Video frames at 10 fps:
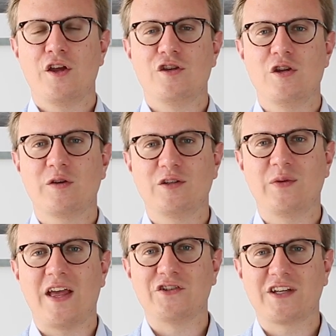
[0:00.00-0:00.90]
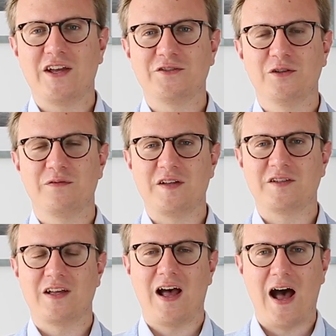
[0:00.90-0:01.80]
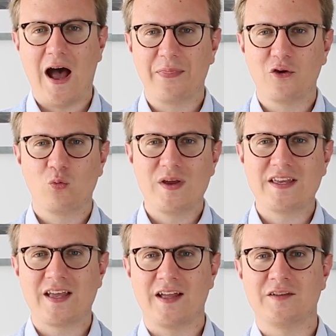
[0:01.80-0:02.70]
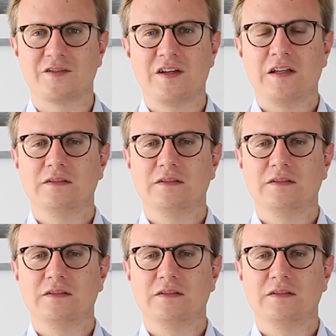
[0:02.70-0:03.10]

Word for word: you could do an educational visa on the weekends,